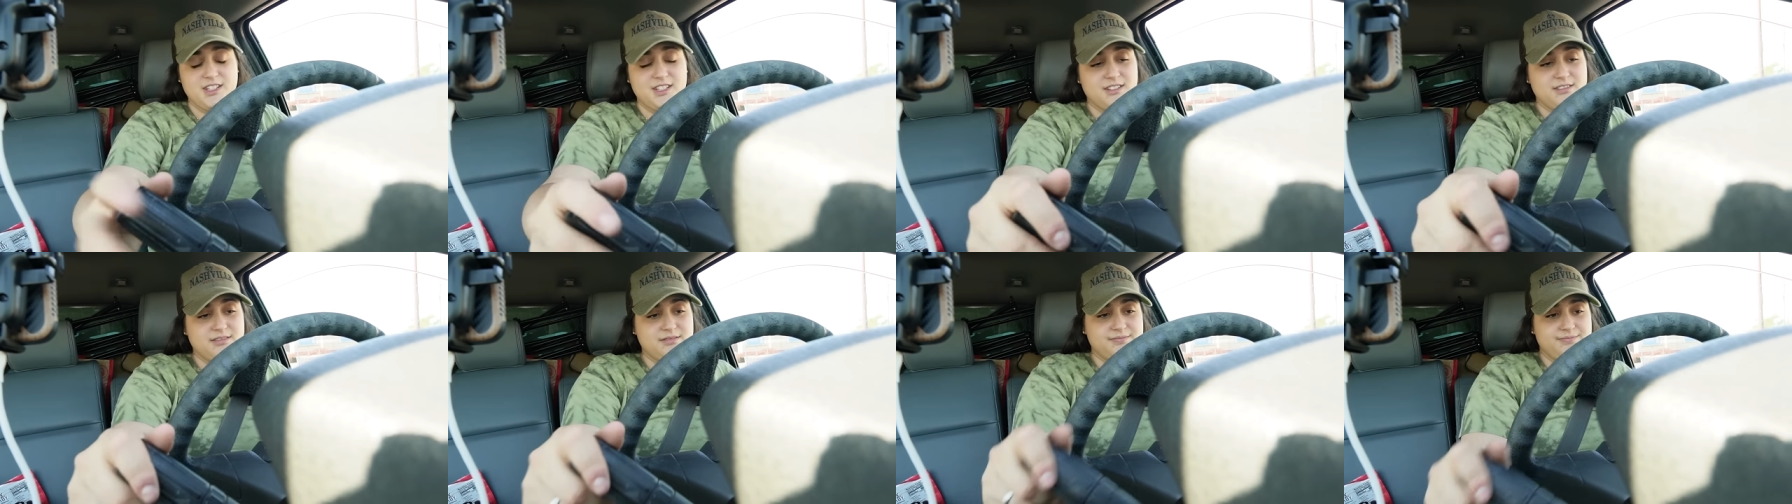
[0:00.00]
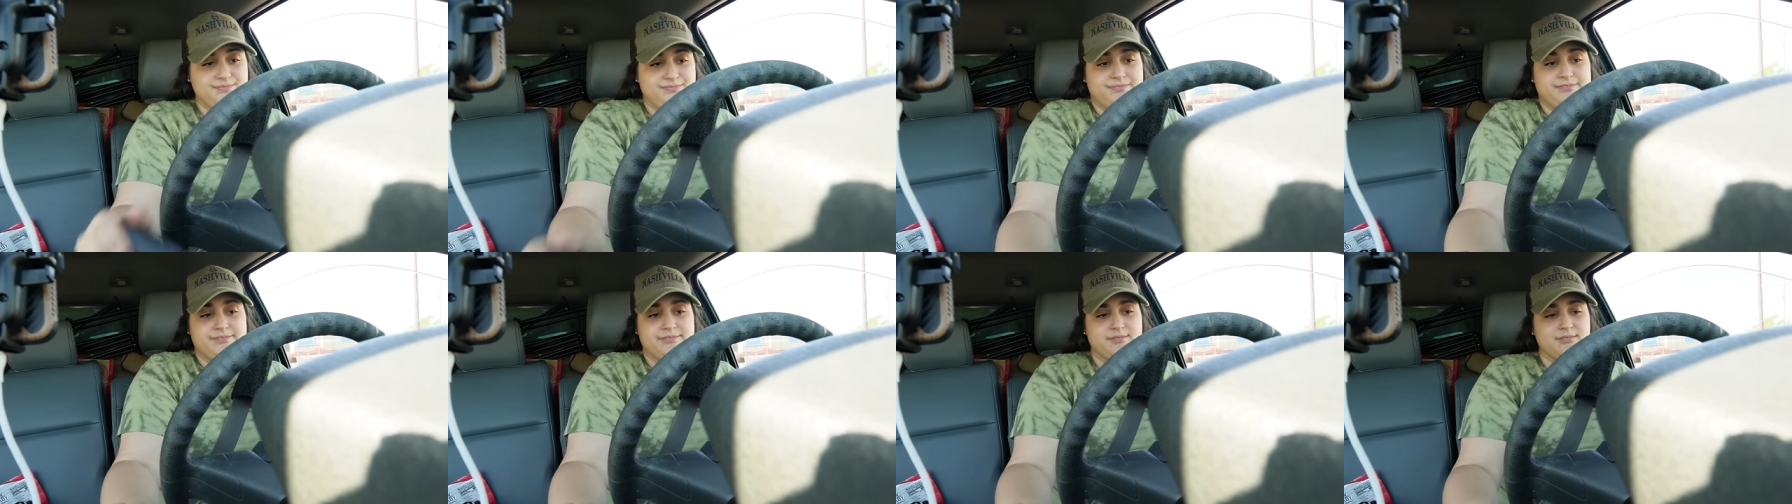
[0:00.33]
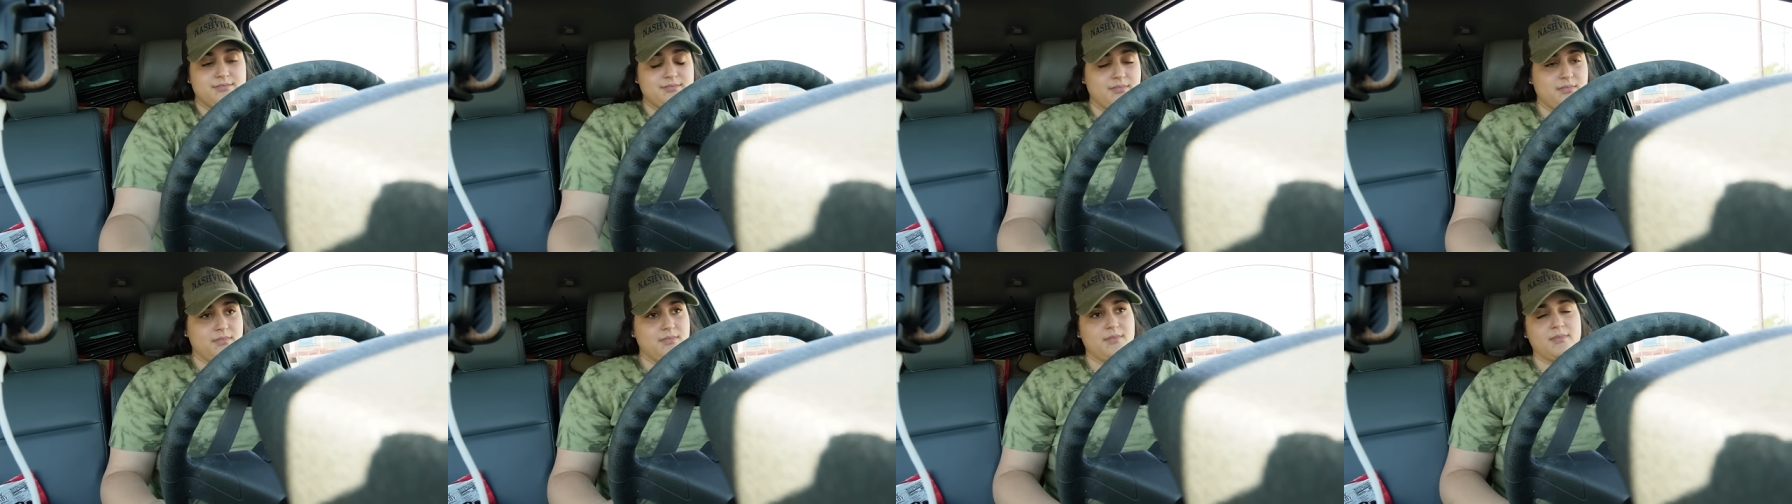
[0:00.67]
and
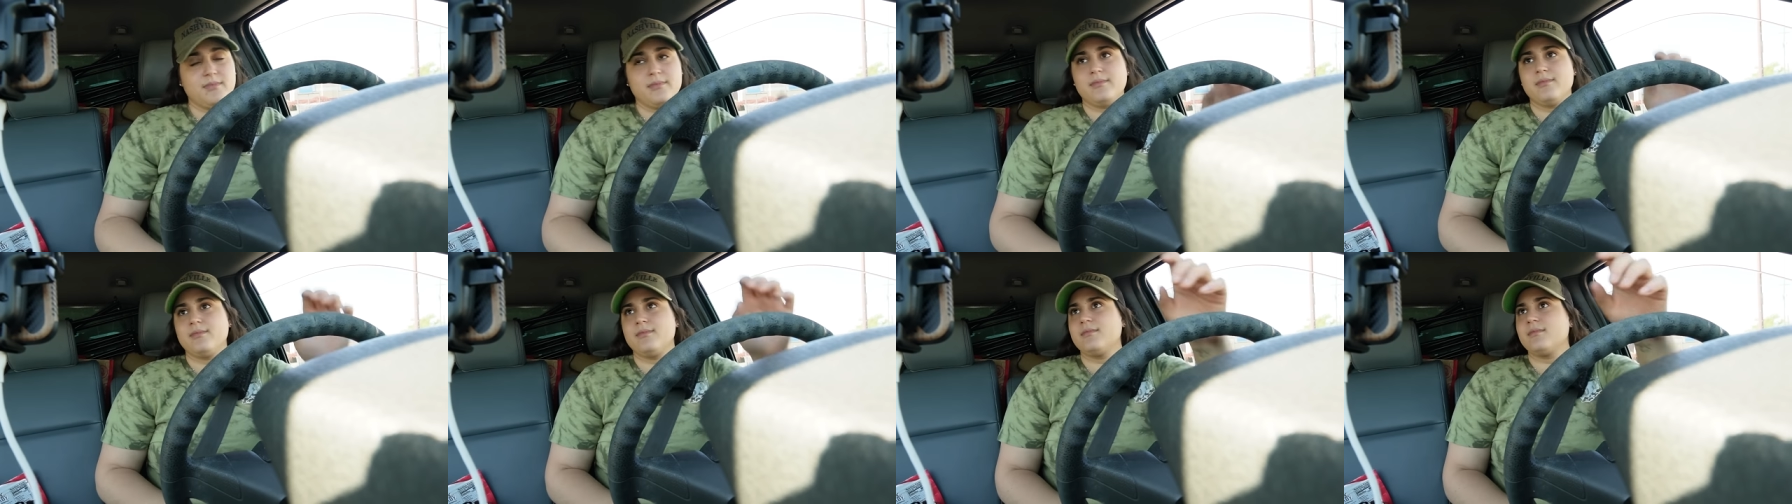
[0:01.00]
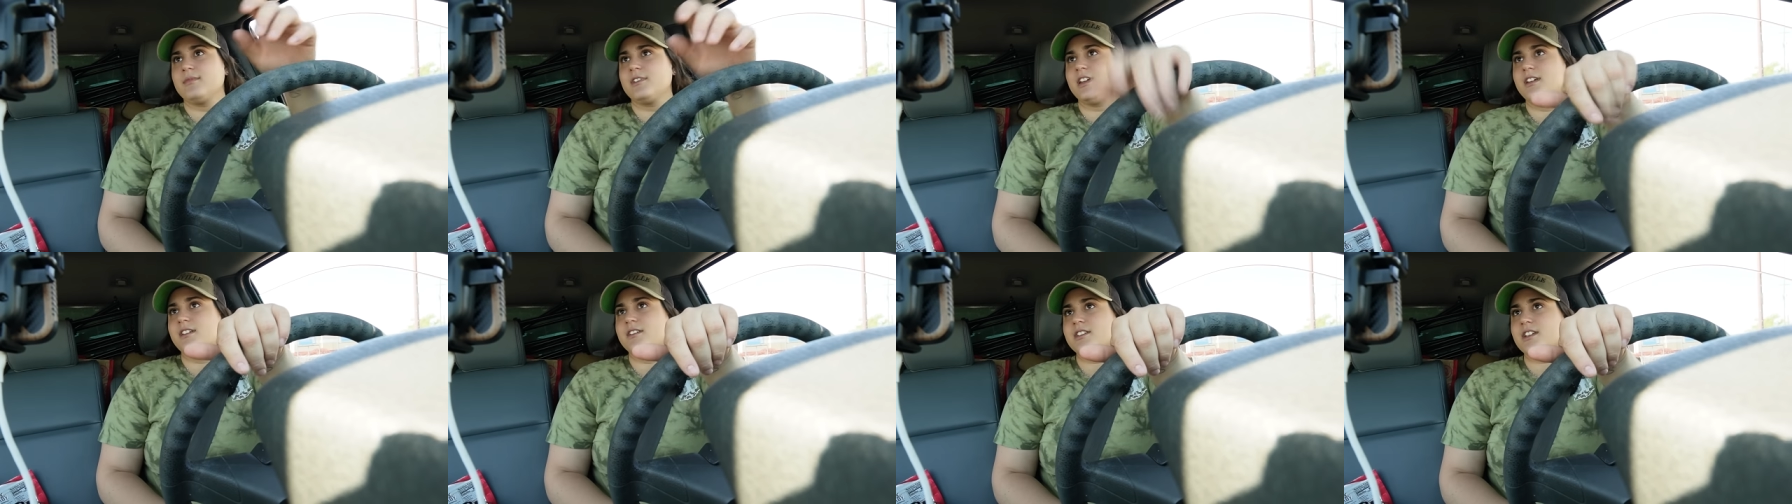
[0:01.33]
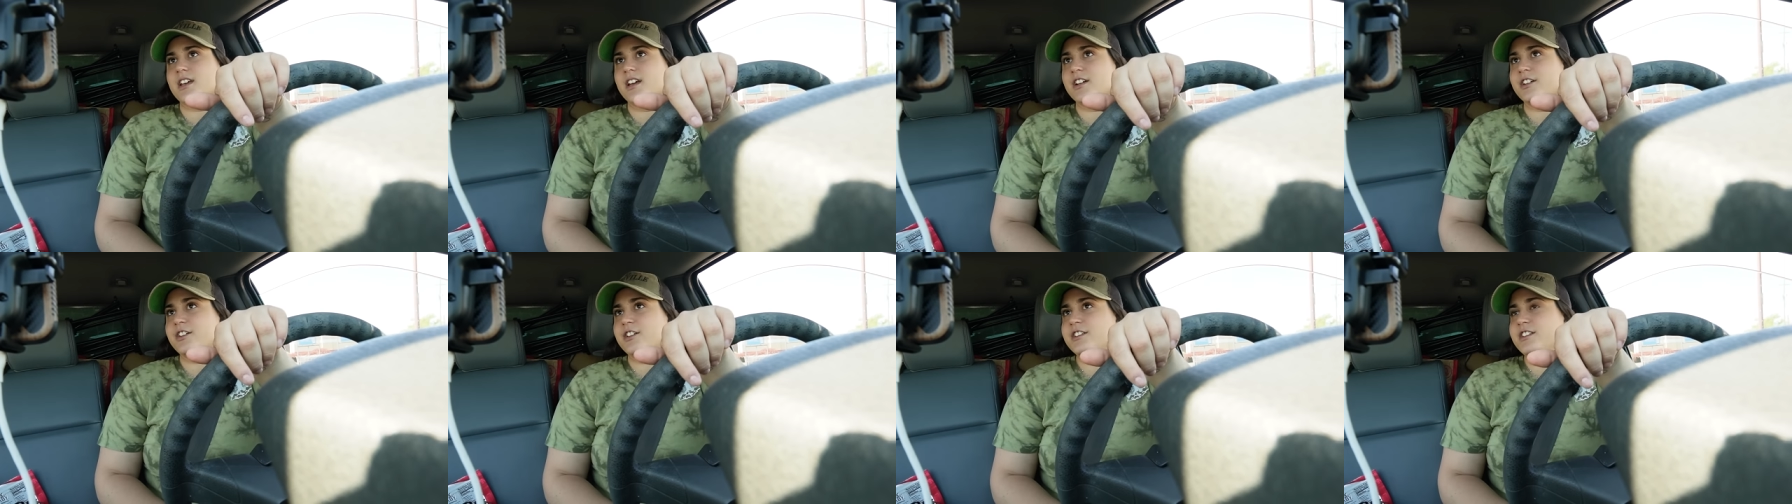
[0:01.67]
it's
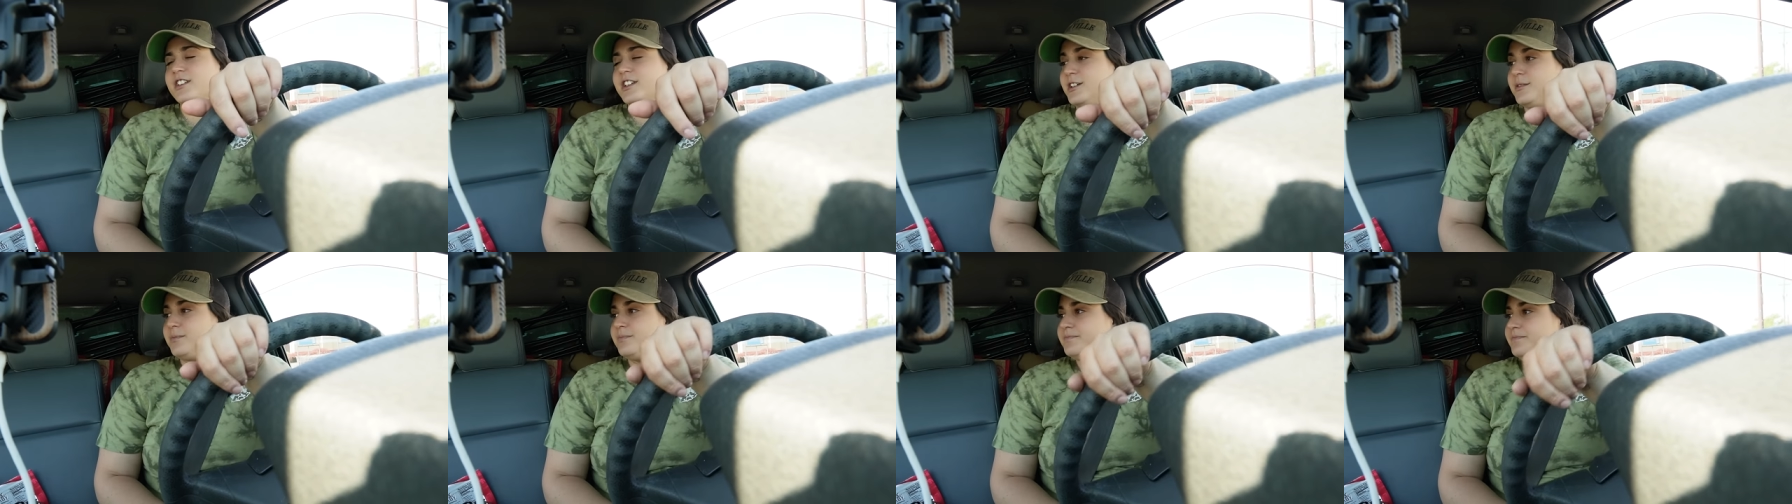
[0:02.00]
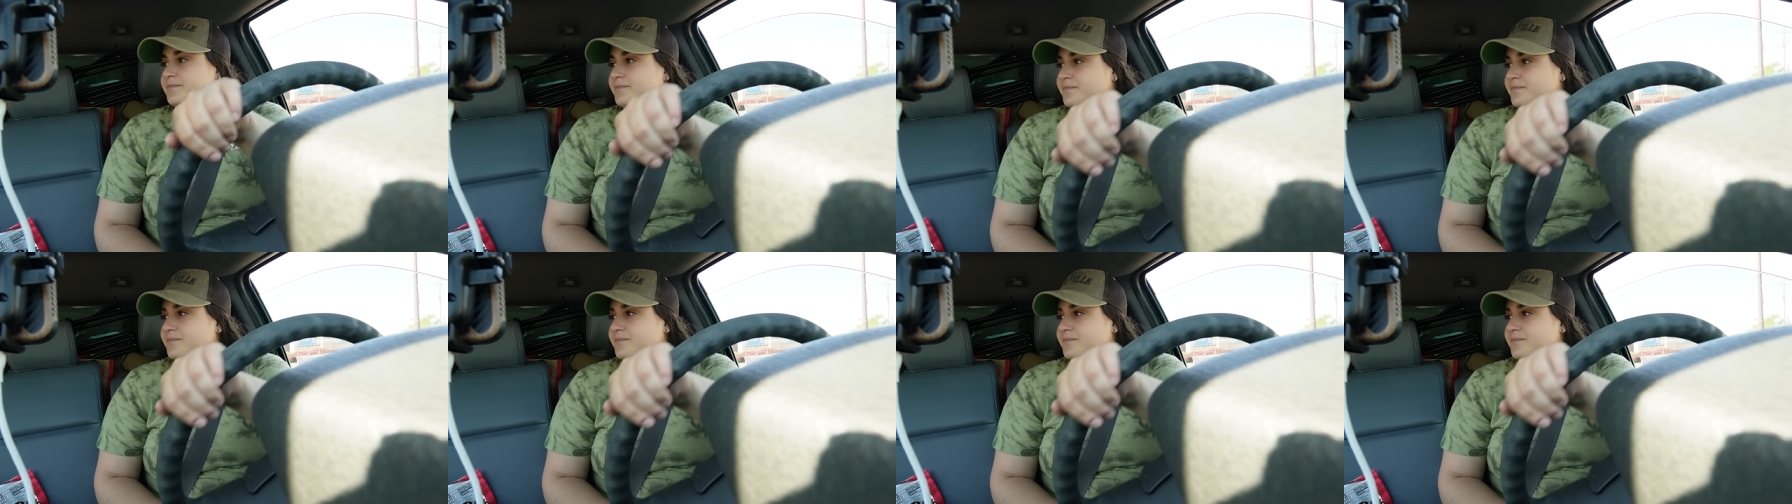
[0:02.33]
kind of crazy.